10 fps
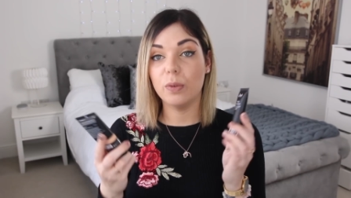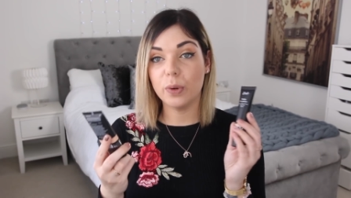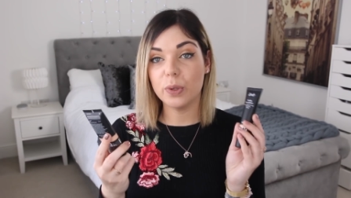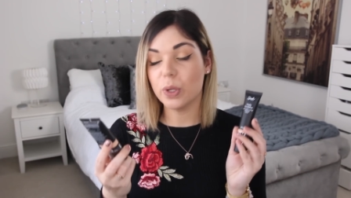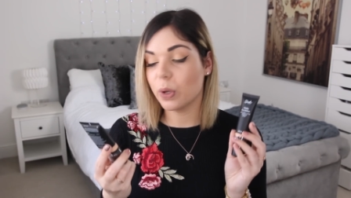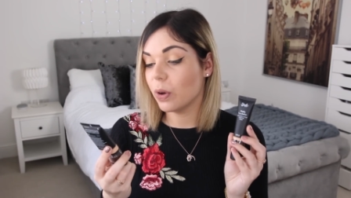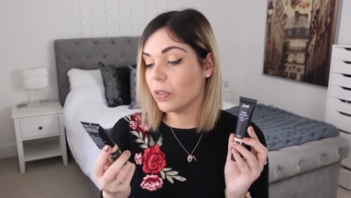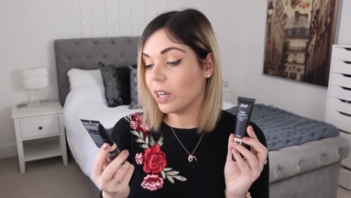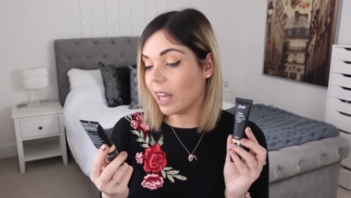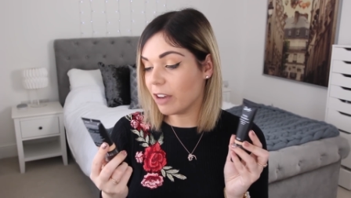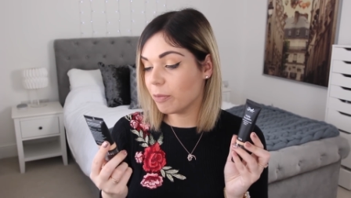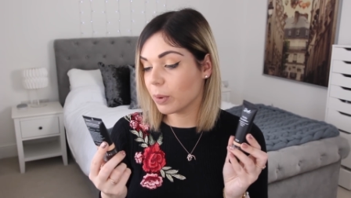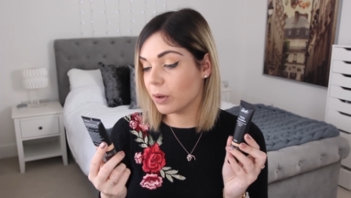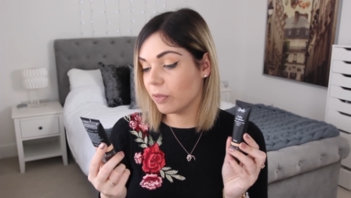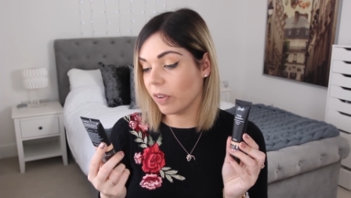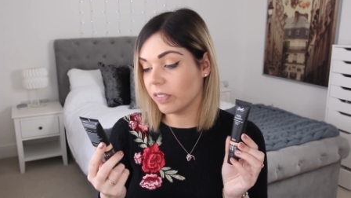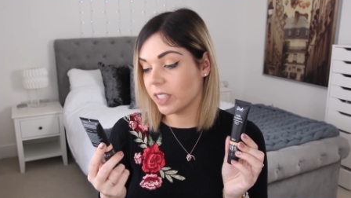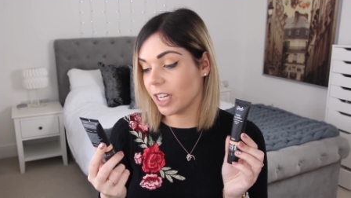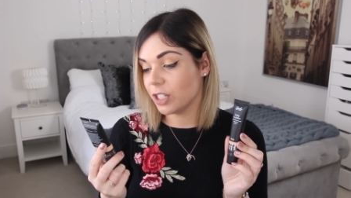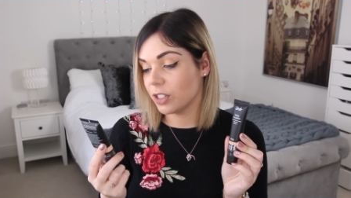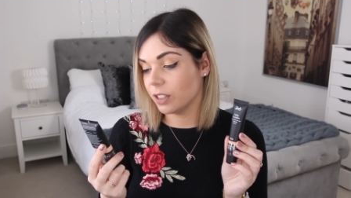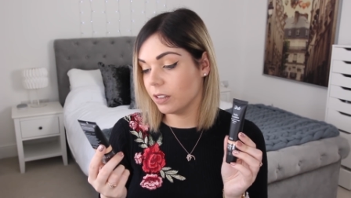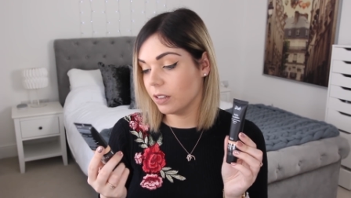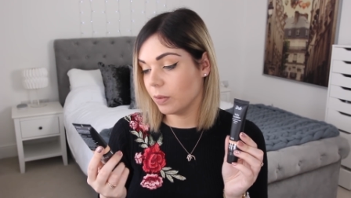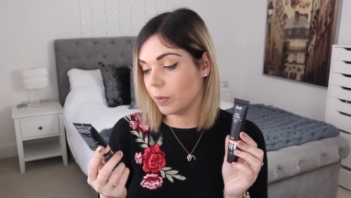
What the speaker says: We've also got the Life Proof Foundation,